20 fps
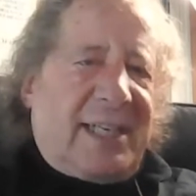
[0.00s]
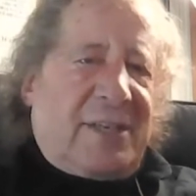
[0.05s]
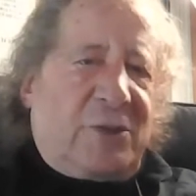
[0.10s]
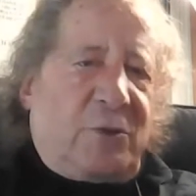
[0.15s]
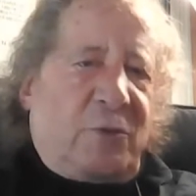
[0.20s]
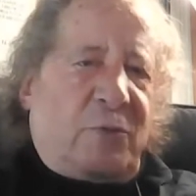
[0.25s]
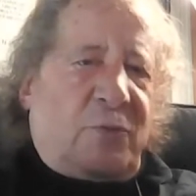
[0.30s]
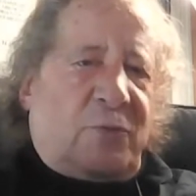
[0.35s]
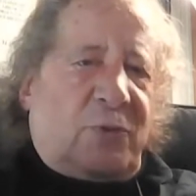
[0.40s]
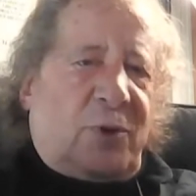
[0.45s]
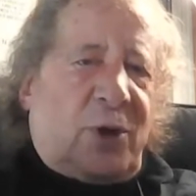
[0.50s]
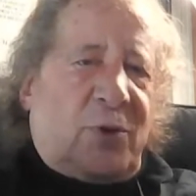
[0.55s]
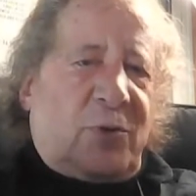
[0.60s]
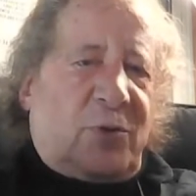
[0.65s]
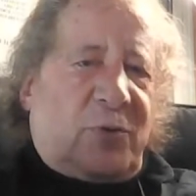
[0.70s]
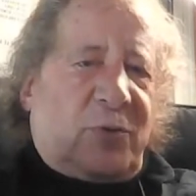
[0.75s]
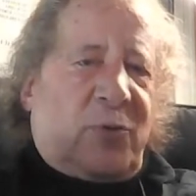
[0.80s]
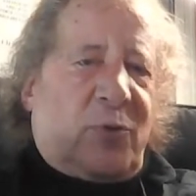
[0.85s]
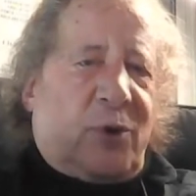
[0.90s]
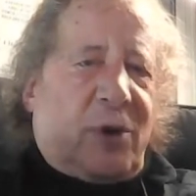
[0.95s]
You
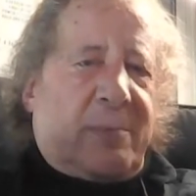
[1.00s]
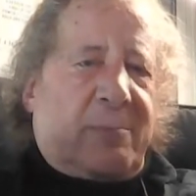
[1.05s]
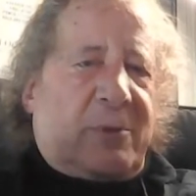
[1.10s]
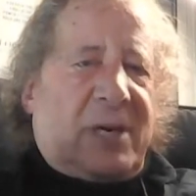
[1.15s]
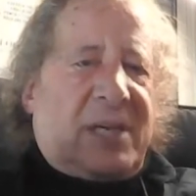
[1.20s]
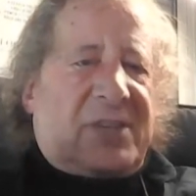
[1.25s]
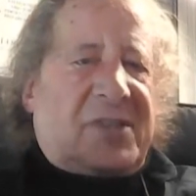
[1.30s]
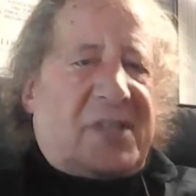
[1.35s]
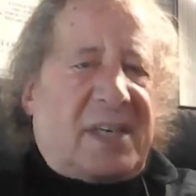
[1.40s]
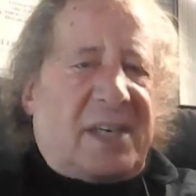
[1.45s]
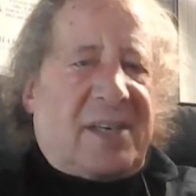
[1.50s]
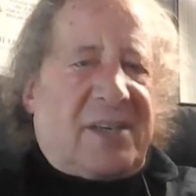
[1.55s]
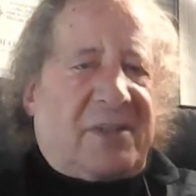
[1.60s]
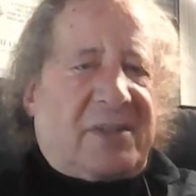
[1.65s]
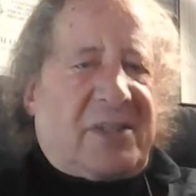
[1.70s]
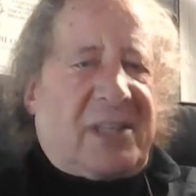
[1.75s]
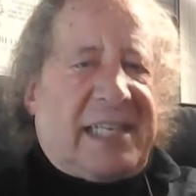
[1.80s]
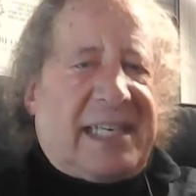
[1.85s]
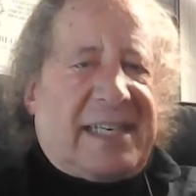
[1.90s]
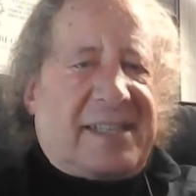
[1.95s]
vote for a president of
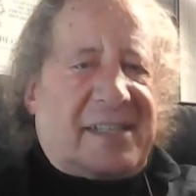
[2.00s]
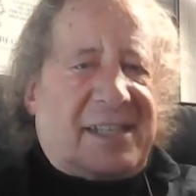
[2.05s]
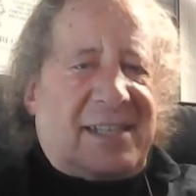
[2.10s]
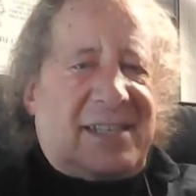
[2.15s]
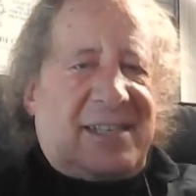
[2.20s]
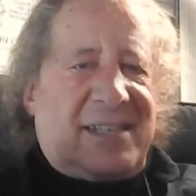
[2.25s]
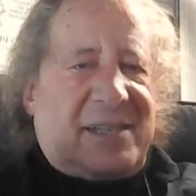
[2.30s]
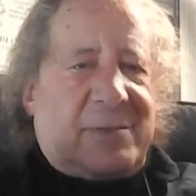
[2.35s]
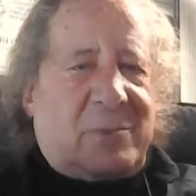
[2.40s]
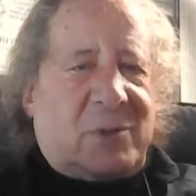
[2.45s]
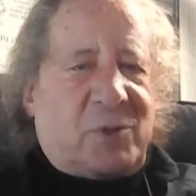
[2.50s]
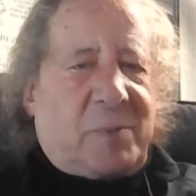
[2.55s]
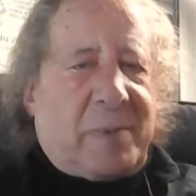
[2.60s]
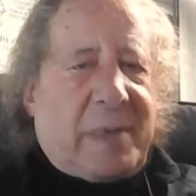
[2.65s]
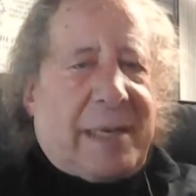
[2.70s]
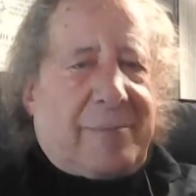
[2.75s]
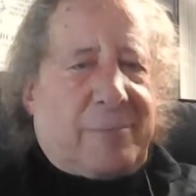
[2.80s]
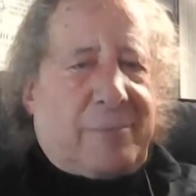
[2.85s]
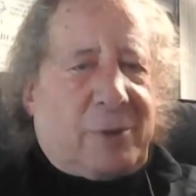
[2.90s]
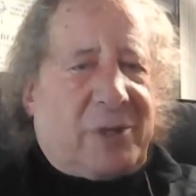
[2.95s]
the class, and he's the most
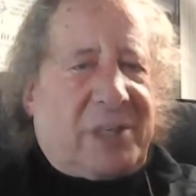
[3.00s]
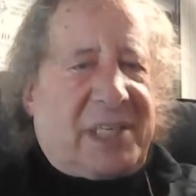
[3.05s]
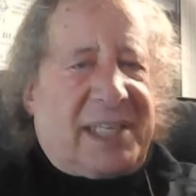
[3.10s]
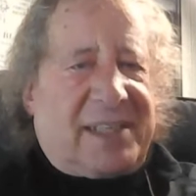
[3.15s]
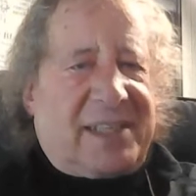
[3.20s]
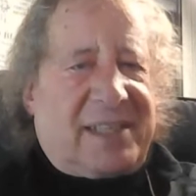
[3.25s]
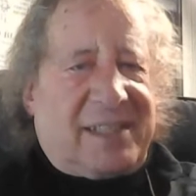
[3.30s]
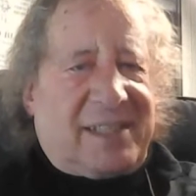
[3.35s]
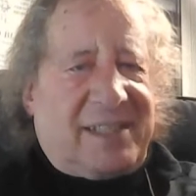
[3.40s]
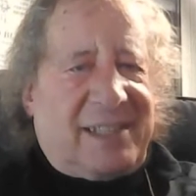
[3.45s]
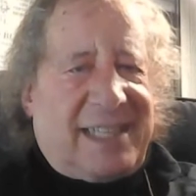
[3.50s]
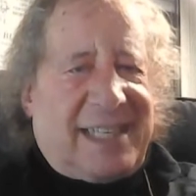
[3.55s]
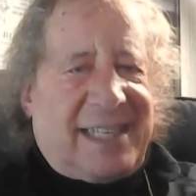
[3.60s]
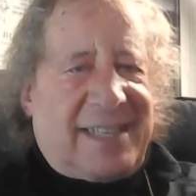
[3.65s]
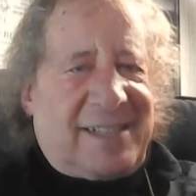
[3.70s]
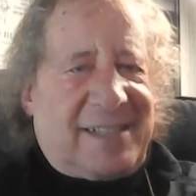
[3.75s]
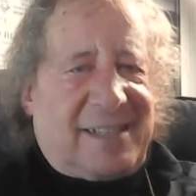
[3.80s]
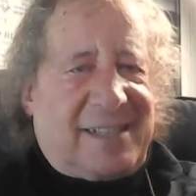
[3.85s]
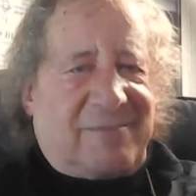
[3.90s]
popular kid in the class.